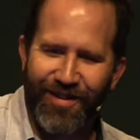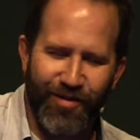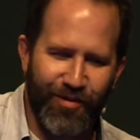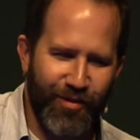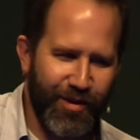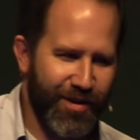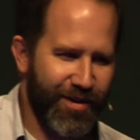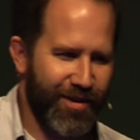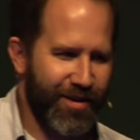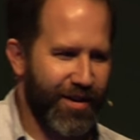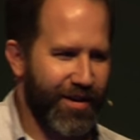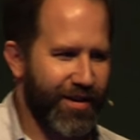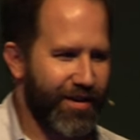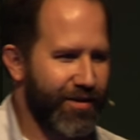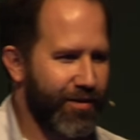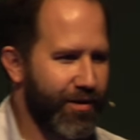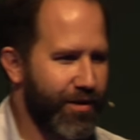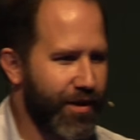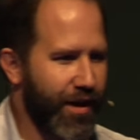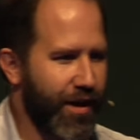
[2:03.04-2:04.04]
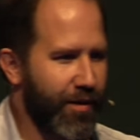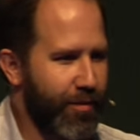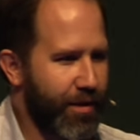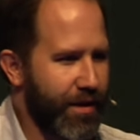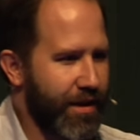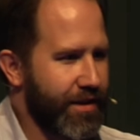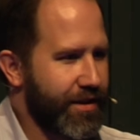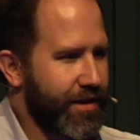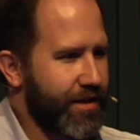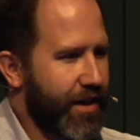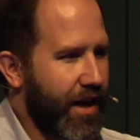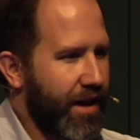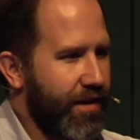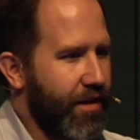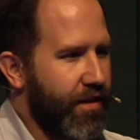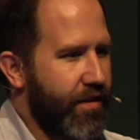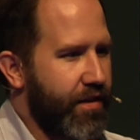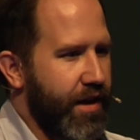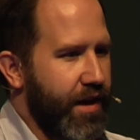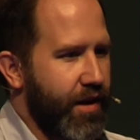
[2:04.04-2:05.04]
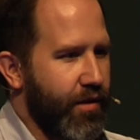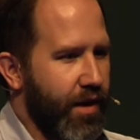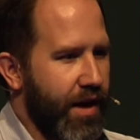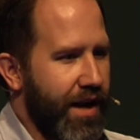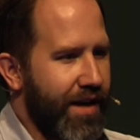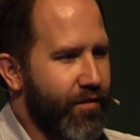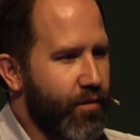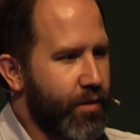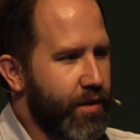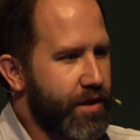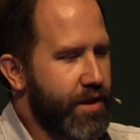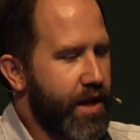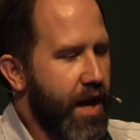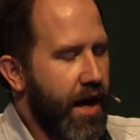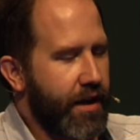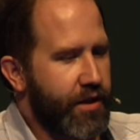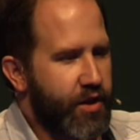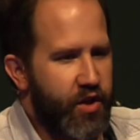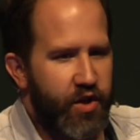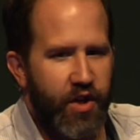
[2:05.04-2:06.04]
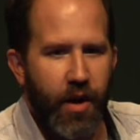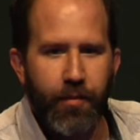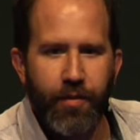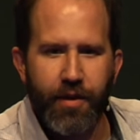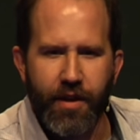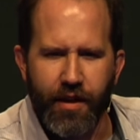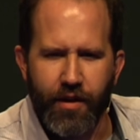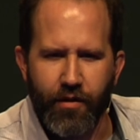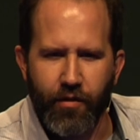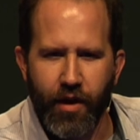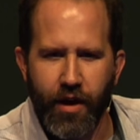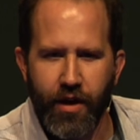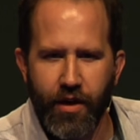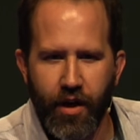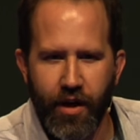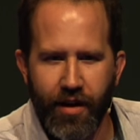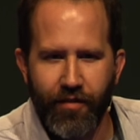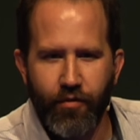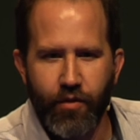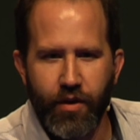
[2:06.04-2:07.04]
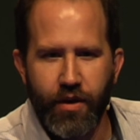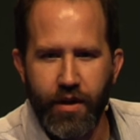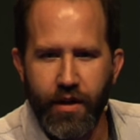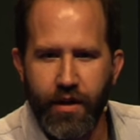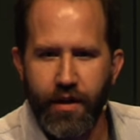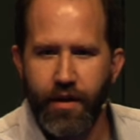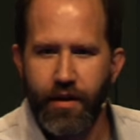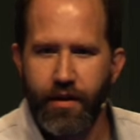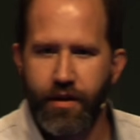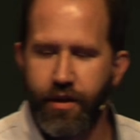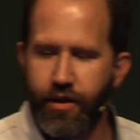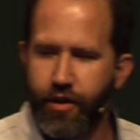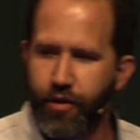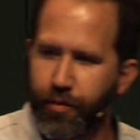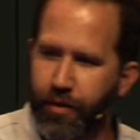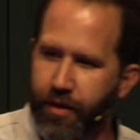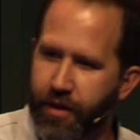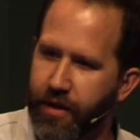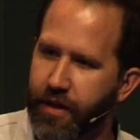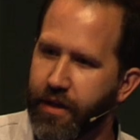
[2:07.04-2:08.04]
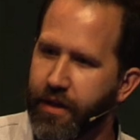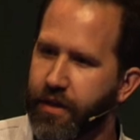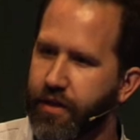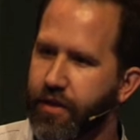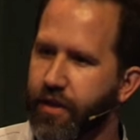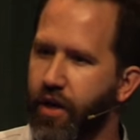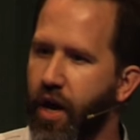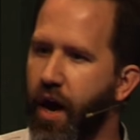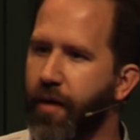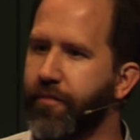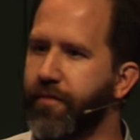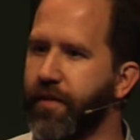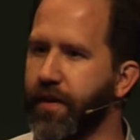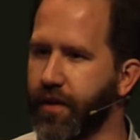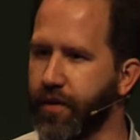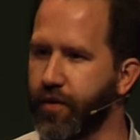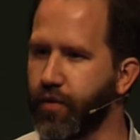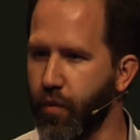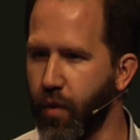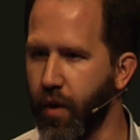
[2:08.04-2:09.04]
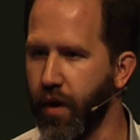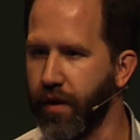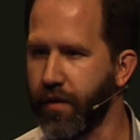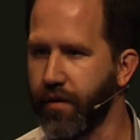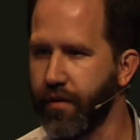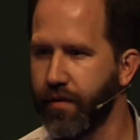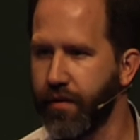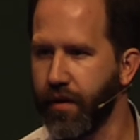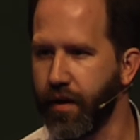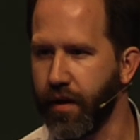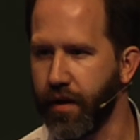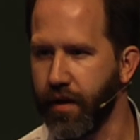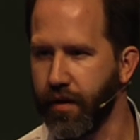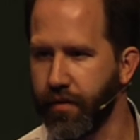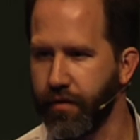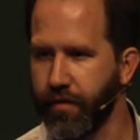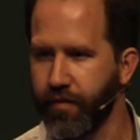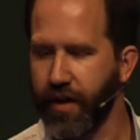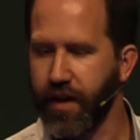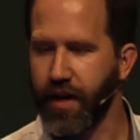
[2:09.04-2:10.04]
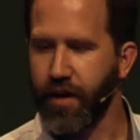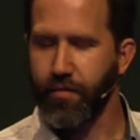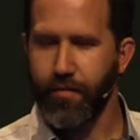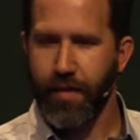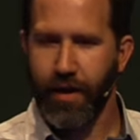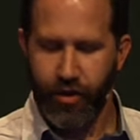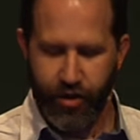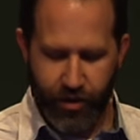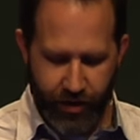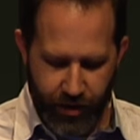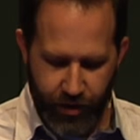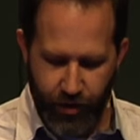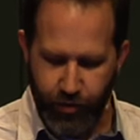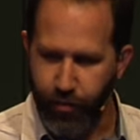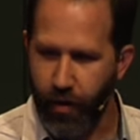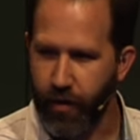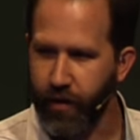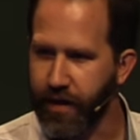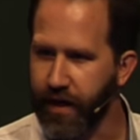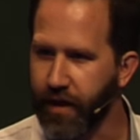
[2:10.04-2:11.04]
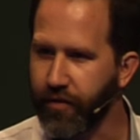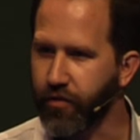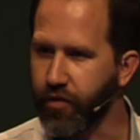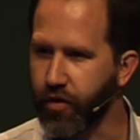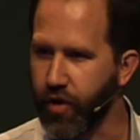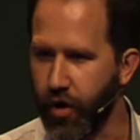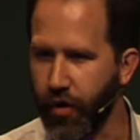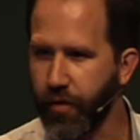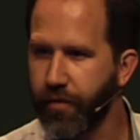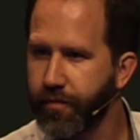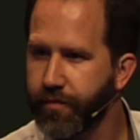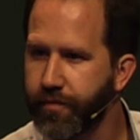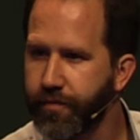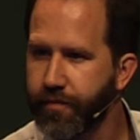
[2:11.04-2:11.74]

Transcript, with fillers: With diabetes. That's kind of the thing, right? Everyone's got something, right? Not every disability is an obvious one. If I didn't mention it, you'd probably never know.